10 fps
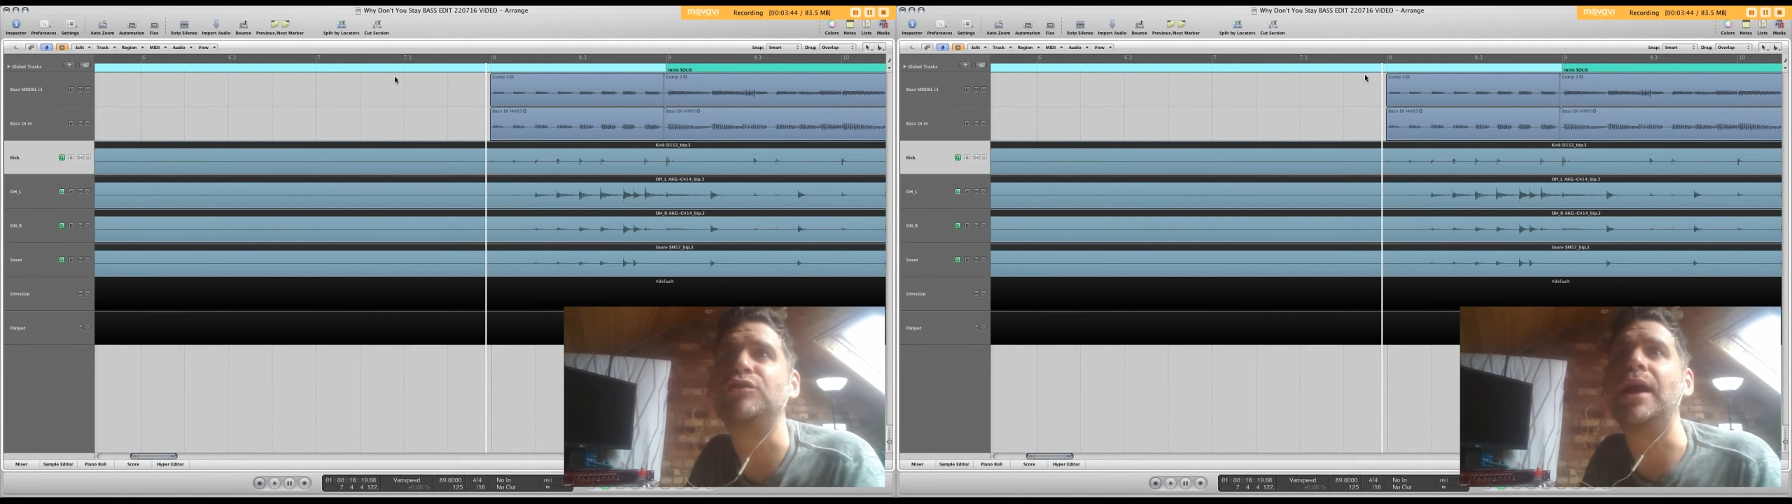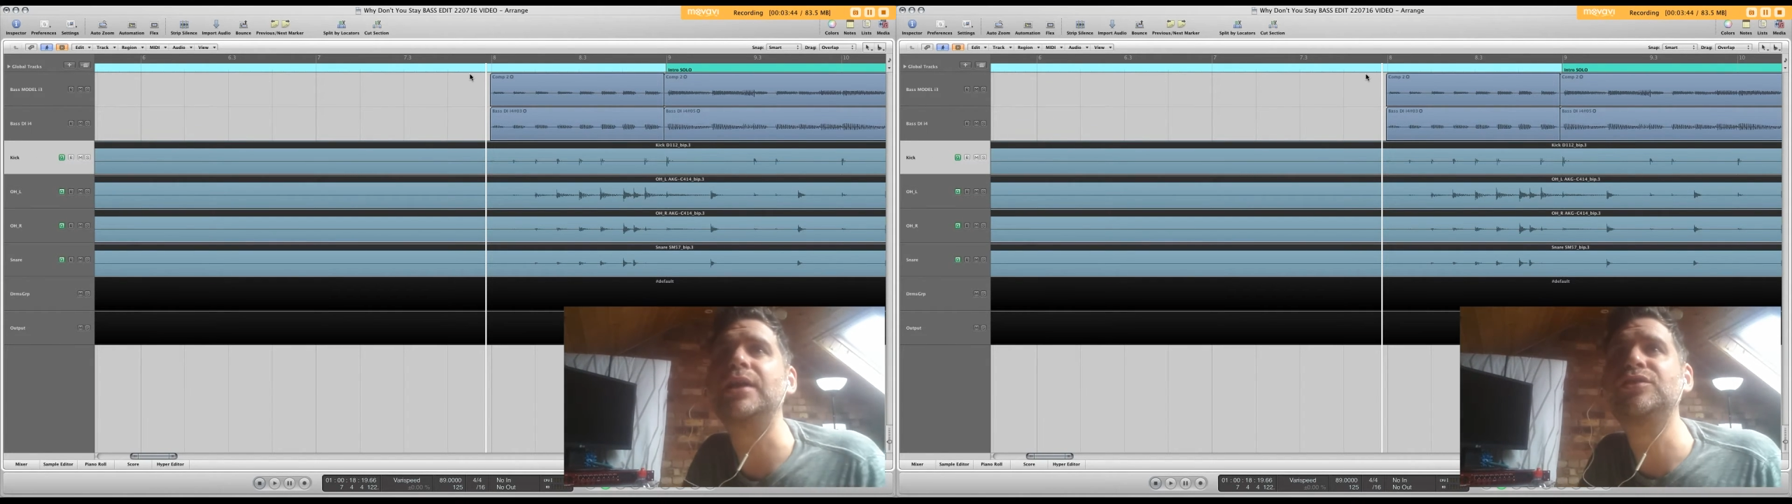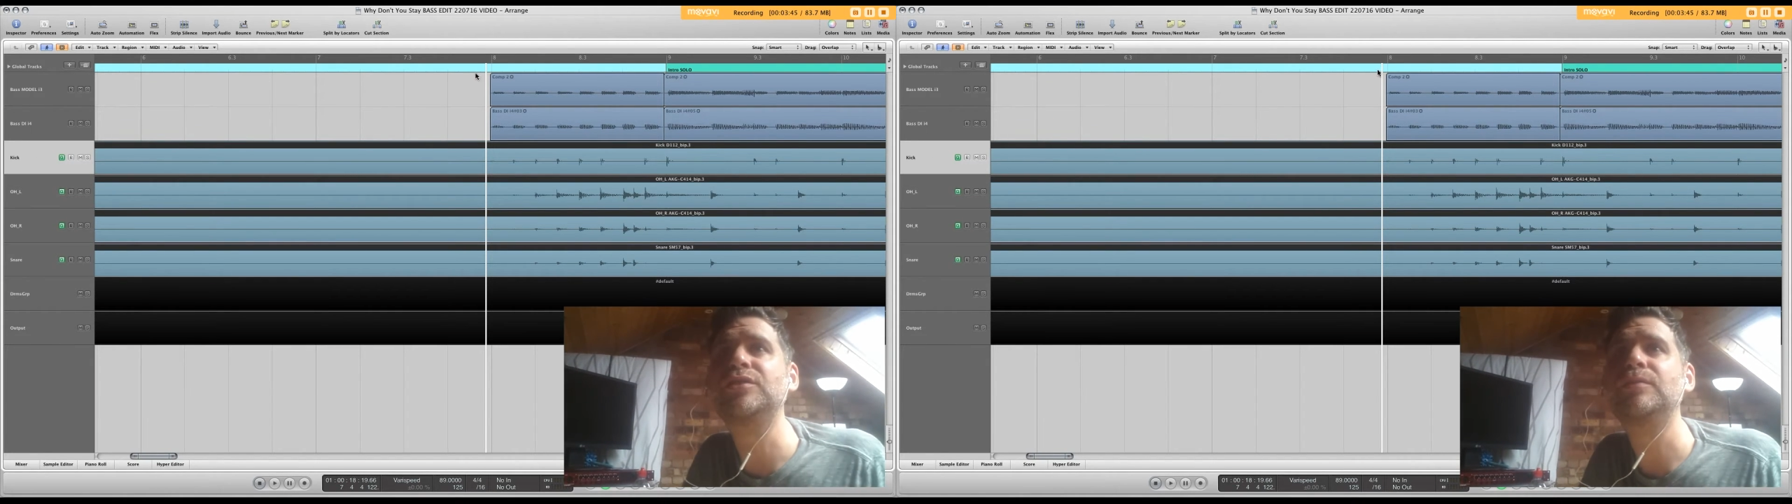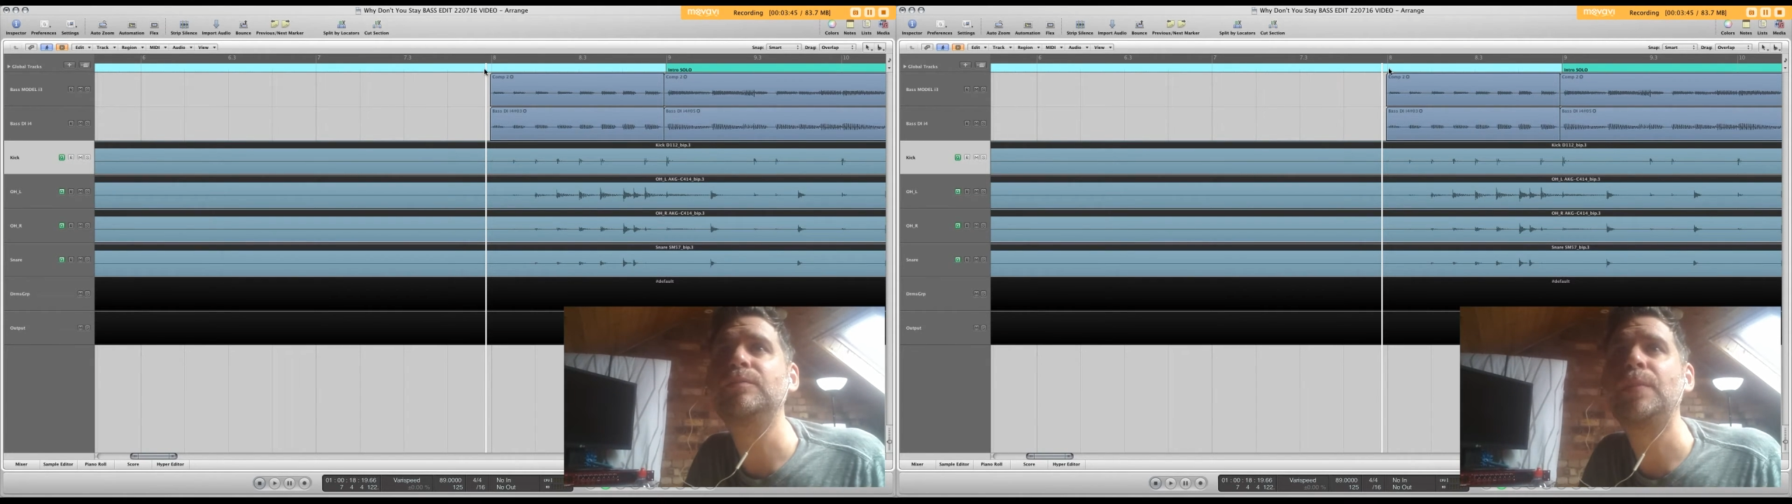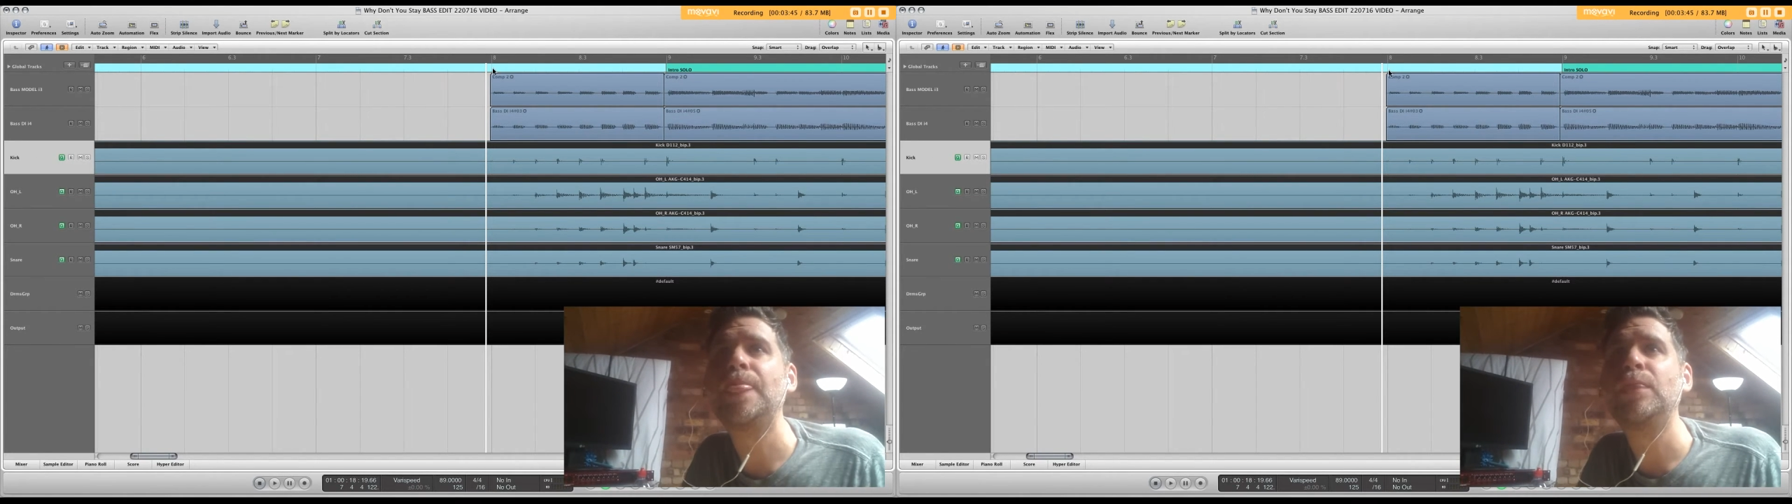tracks.
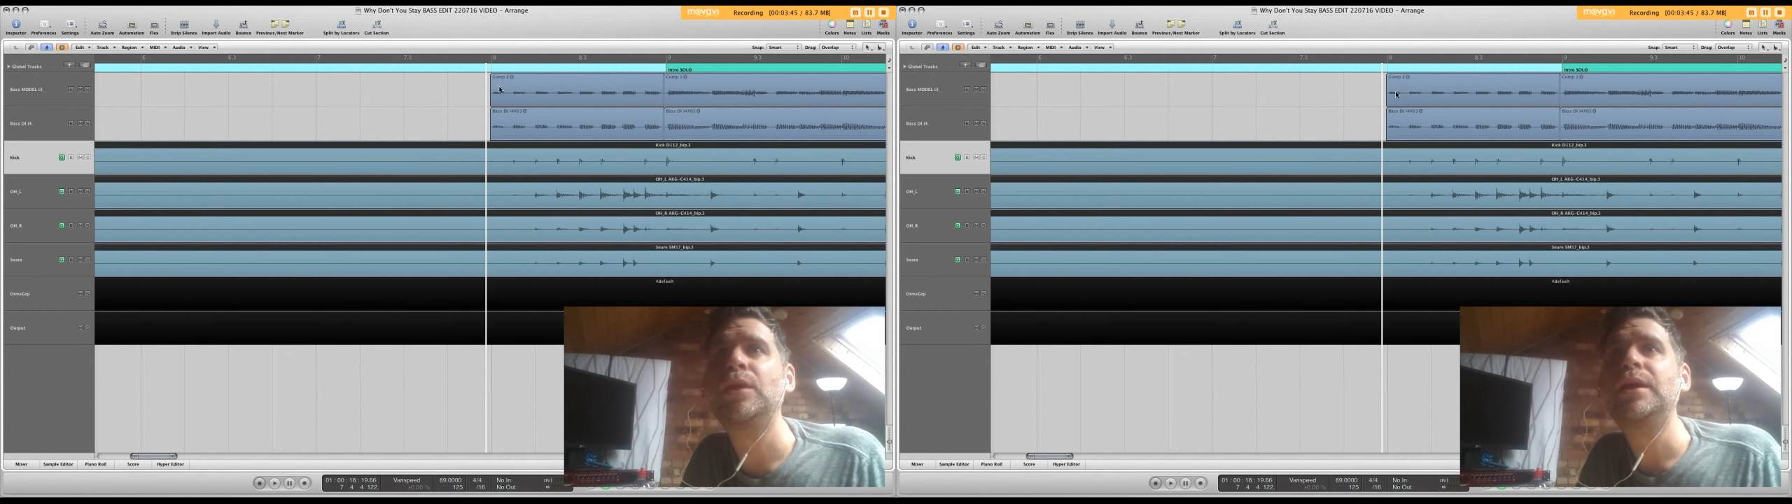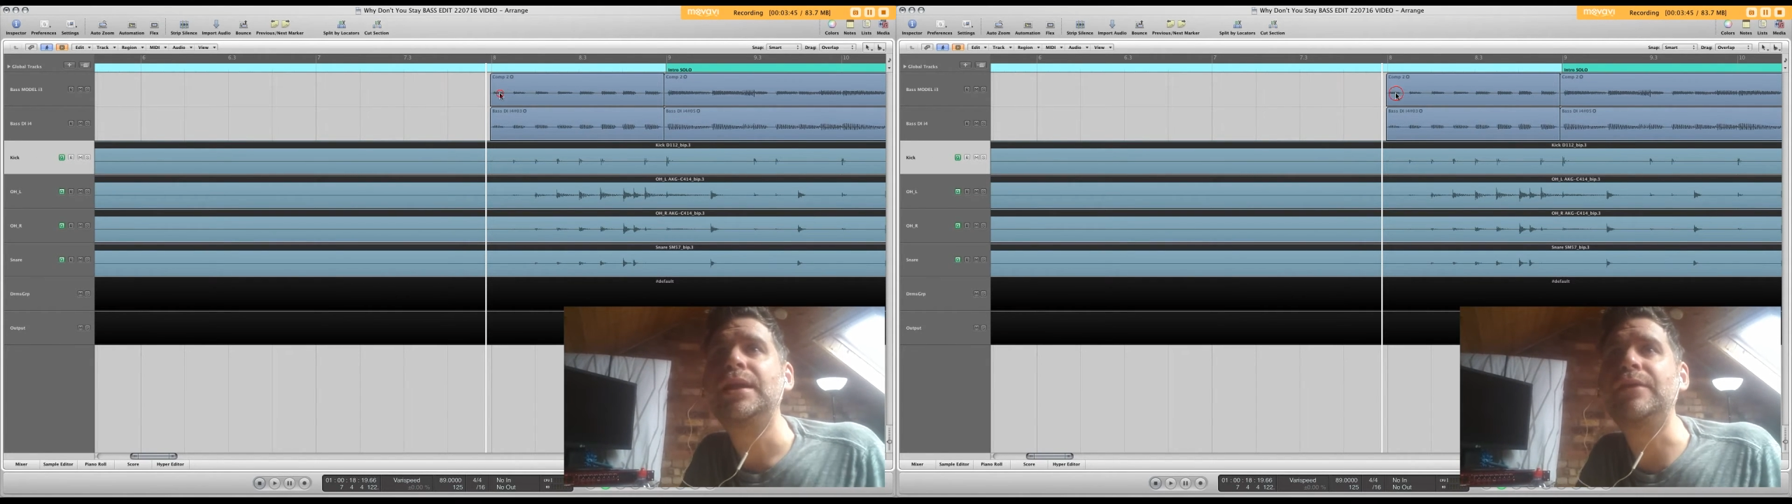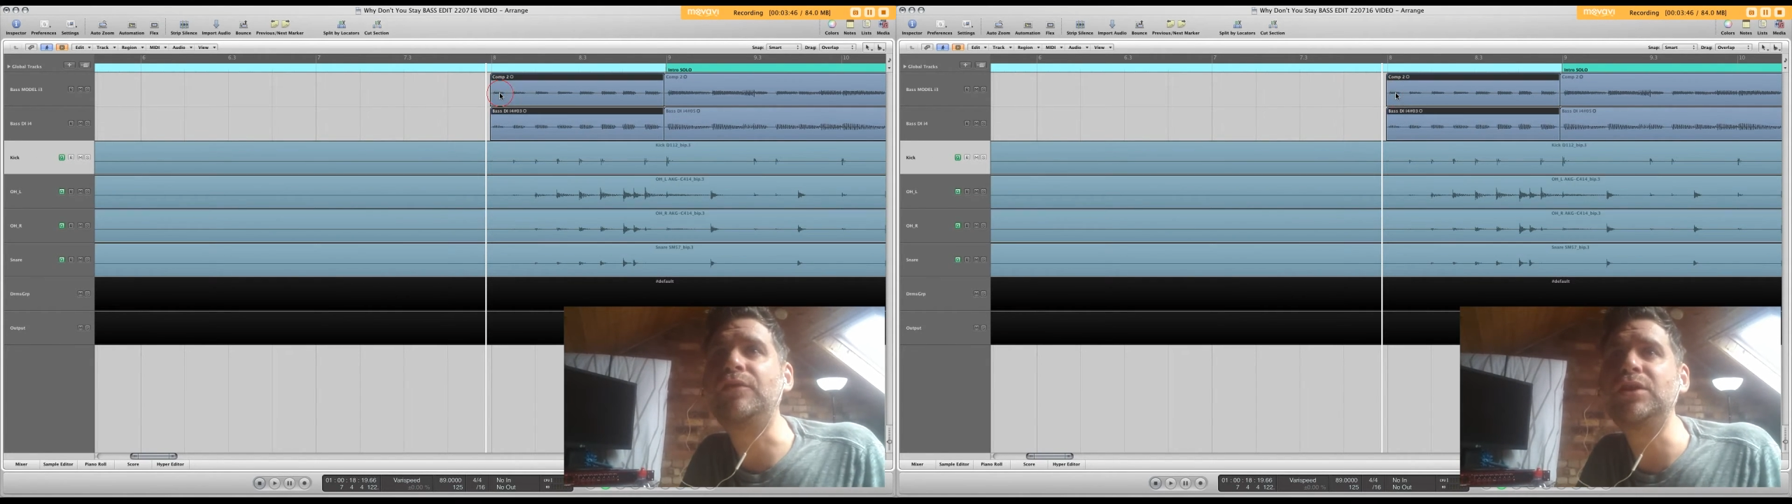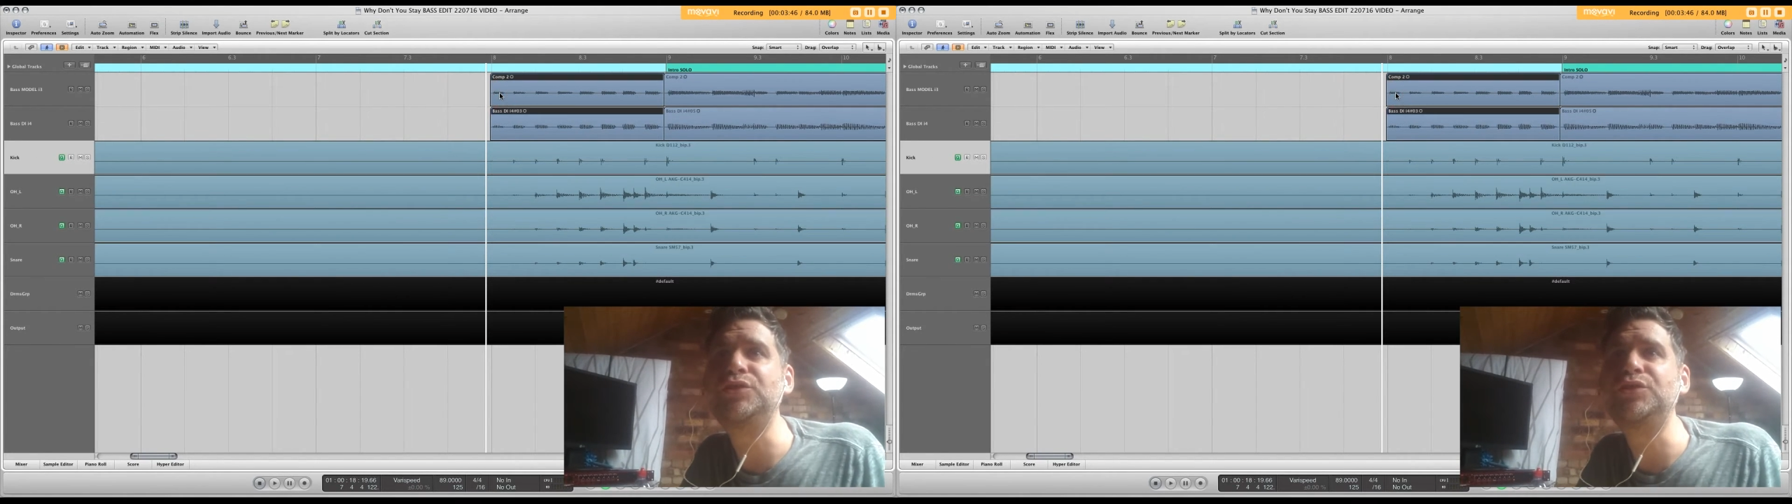Now if I